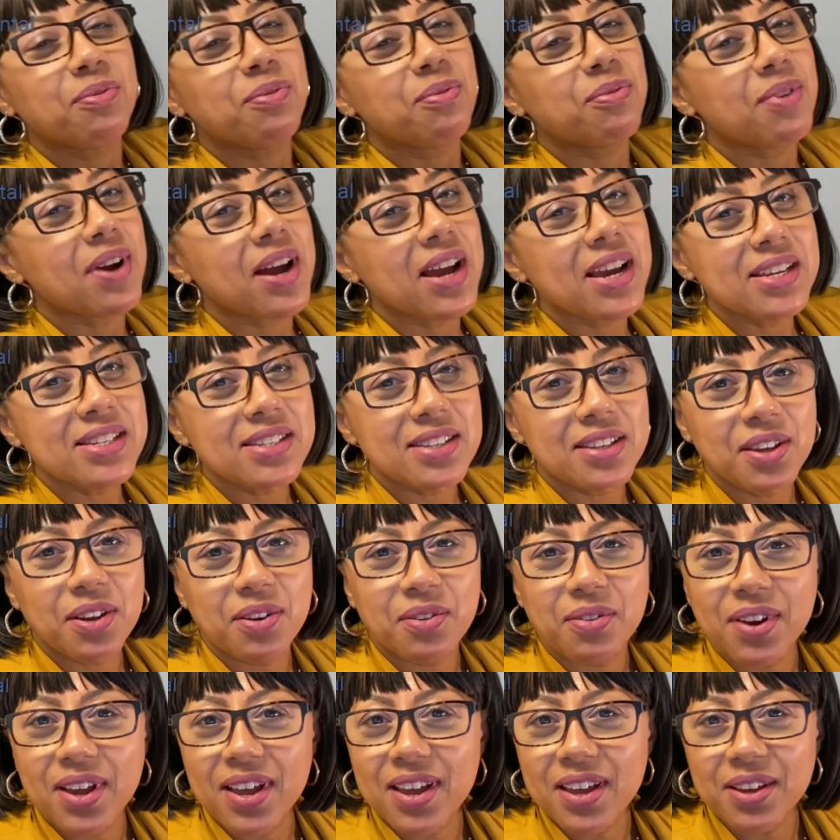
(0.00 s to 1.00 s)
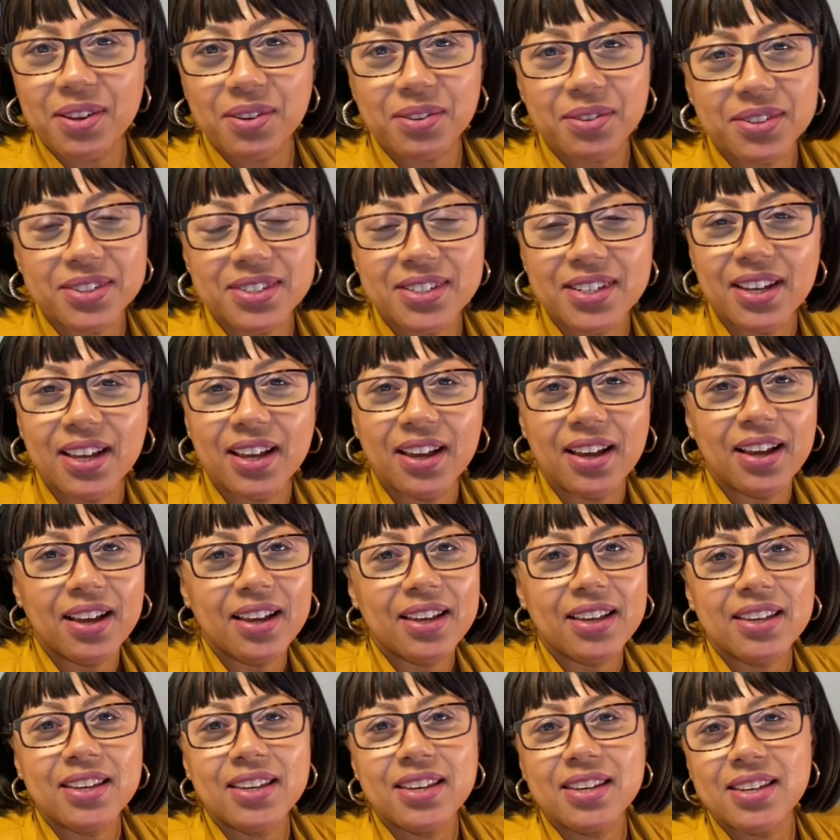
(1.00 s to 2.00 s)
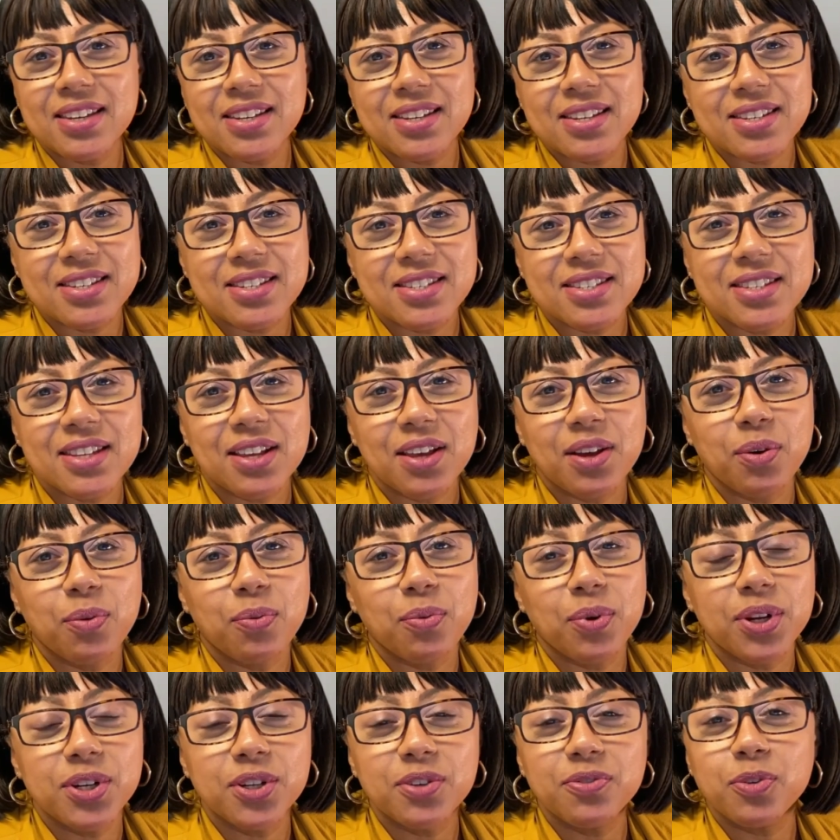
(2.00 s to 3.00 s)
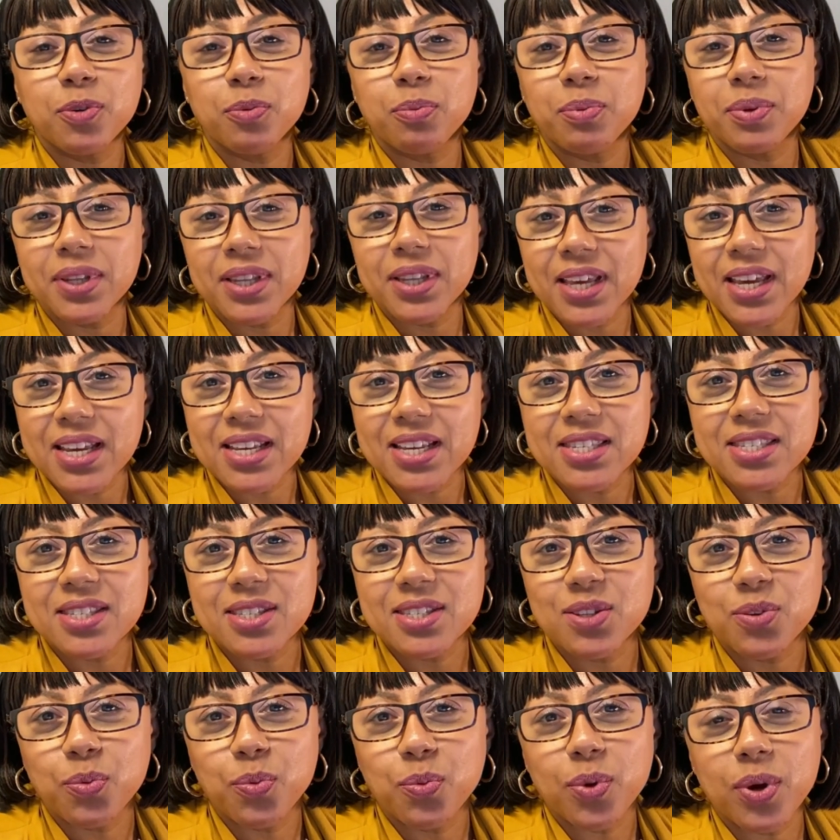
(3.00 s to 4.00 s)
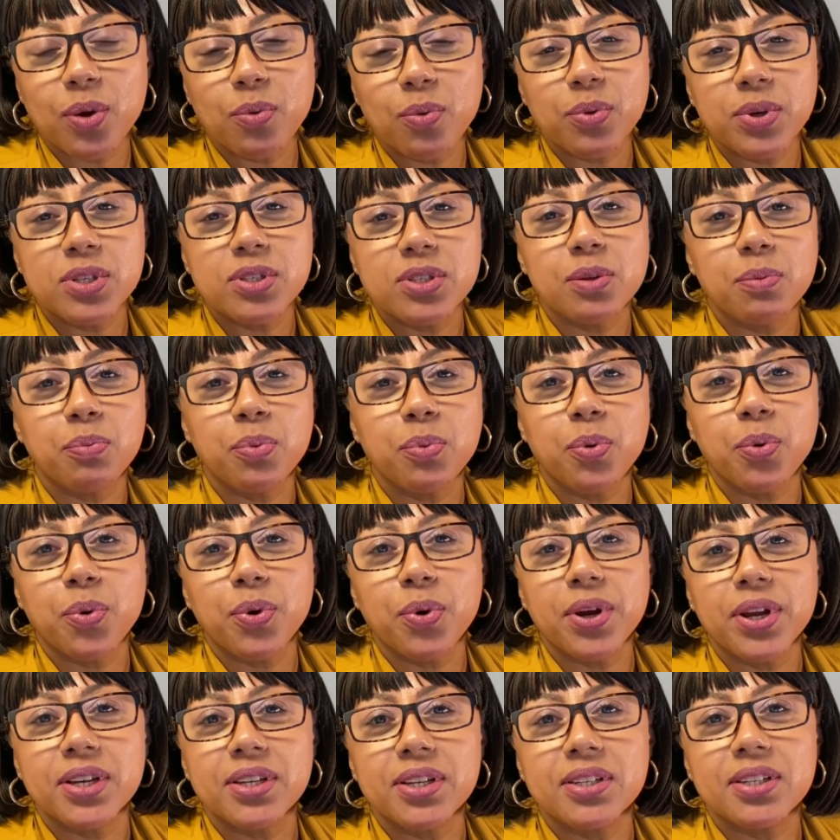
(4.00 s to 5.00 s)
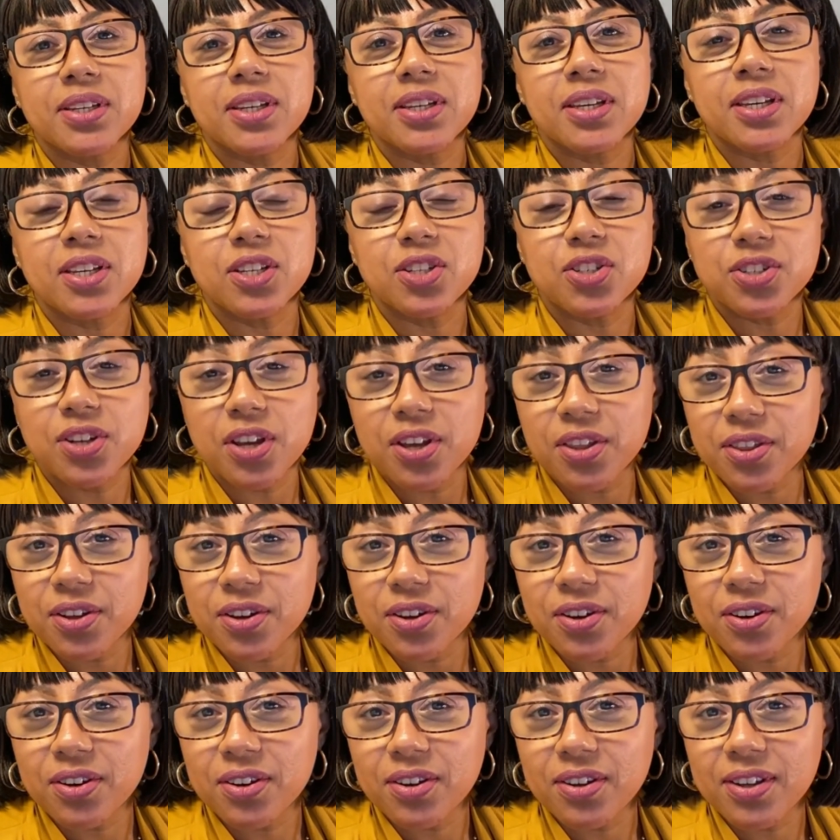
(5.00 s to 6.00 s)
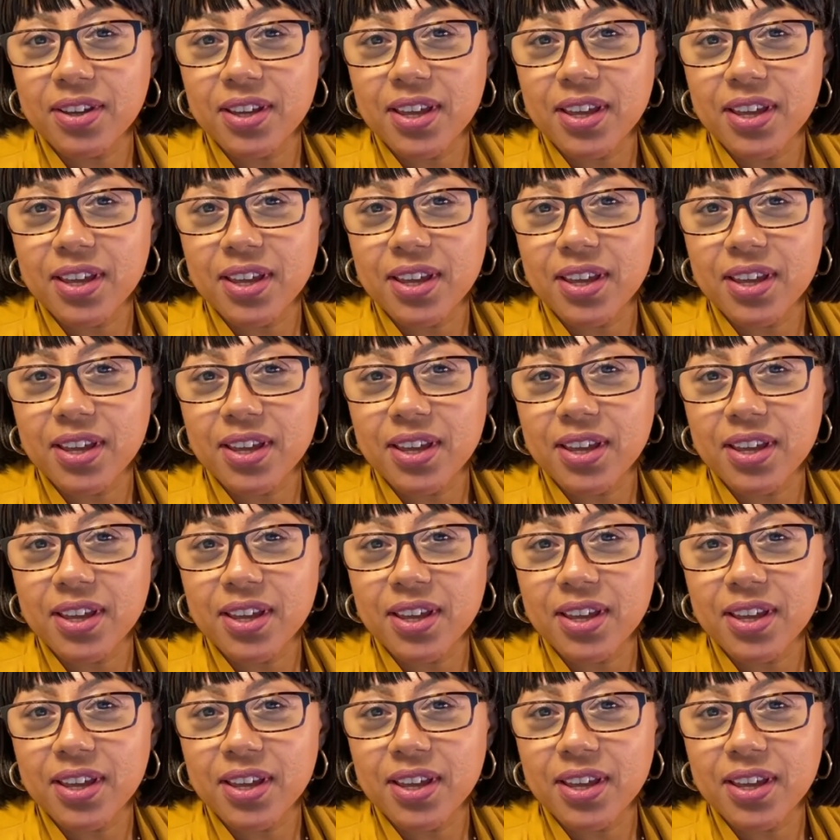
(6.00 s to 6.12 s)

Rising Ground is a wonderful place where we support each other